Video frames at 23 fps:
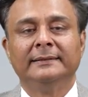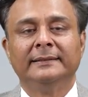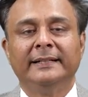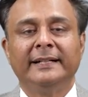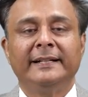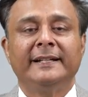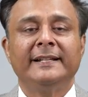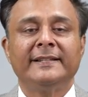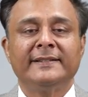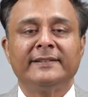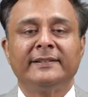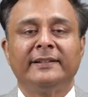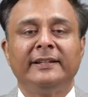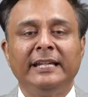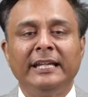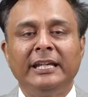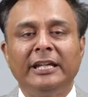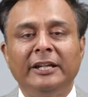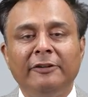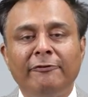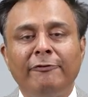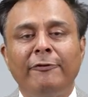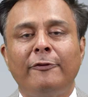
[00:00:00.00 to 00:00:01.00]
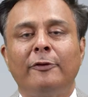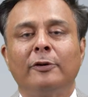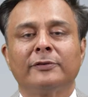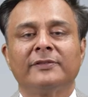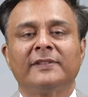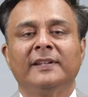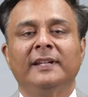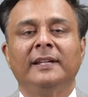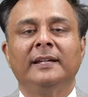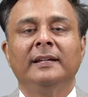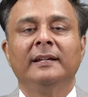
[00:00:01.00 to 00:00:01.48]
It is
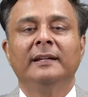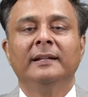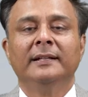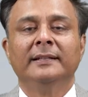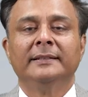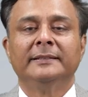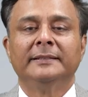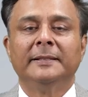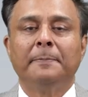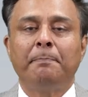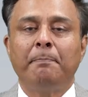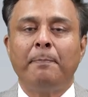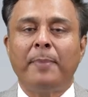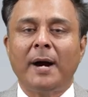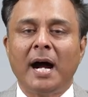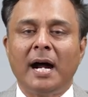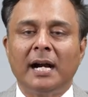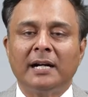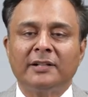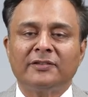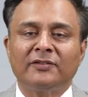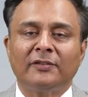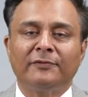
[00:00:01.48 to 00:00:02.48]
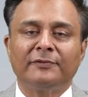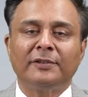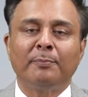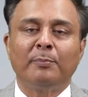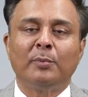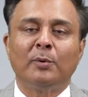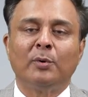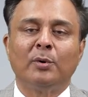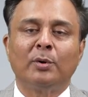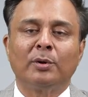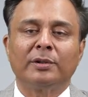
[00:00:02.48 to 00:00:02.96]
reinforcing the parts of the
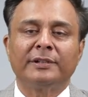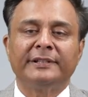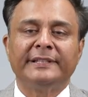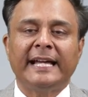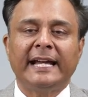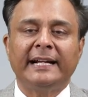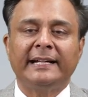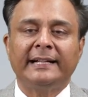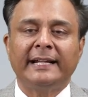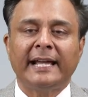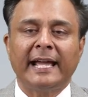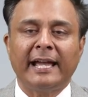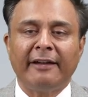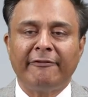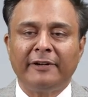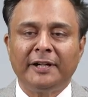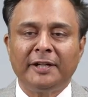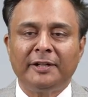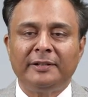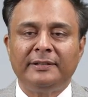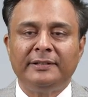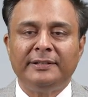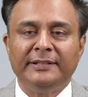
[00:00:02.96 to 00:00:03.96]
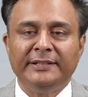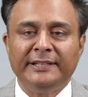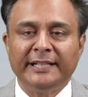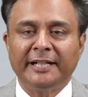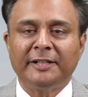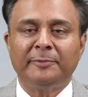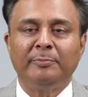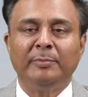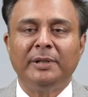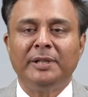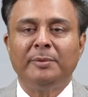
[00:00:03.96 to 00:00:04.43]
boat that haven't
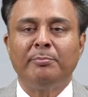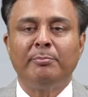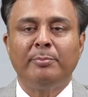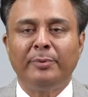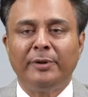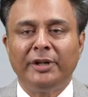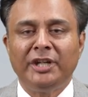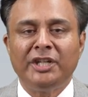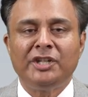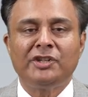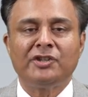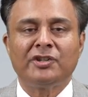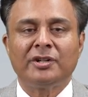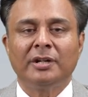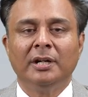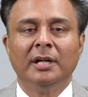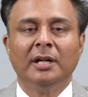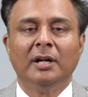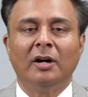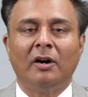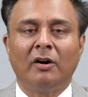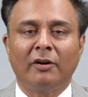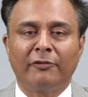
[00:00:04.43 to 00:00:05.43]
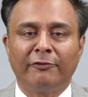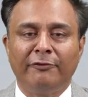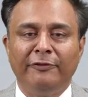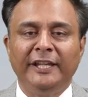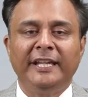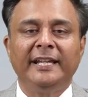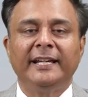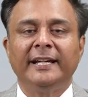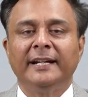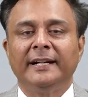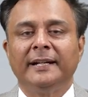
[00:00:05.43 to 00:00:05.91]
yet been breached or
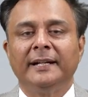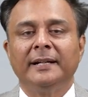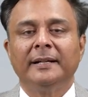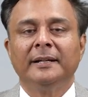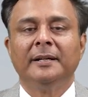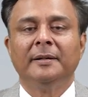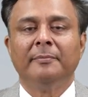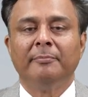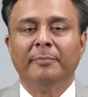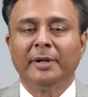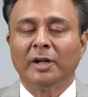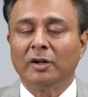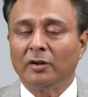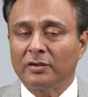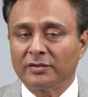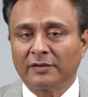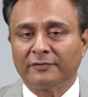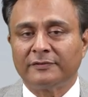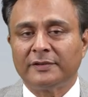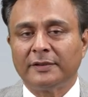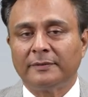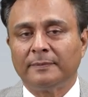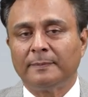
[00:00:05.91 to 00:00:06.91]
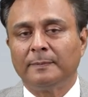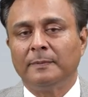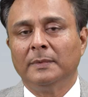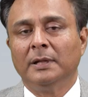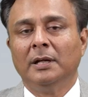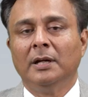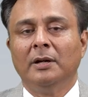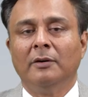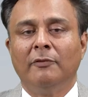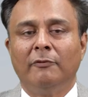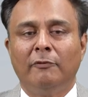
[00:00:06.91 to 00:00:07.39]
weakened because of the
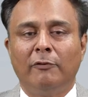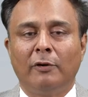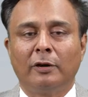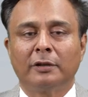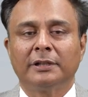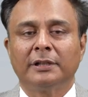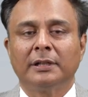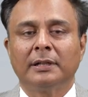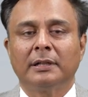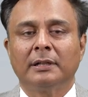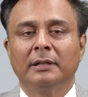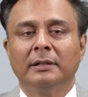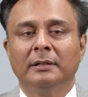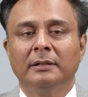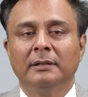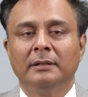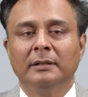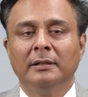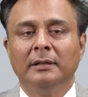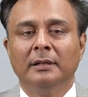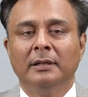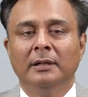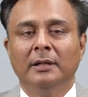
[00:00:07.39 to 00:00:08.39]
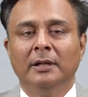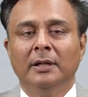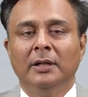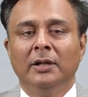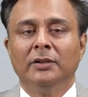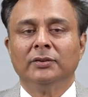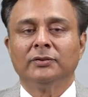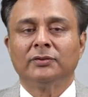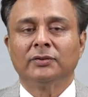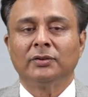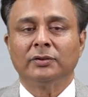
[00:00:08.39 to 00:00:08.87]
water.
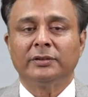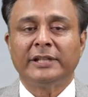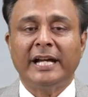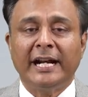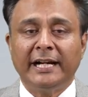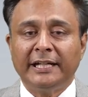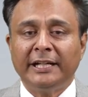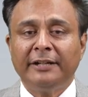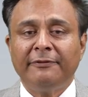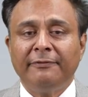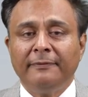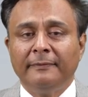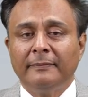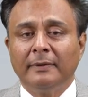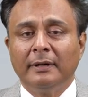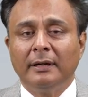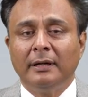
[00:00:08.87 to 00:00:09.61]
So that if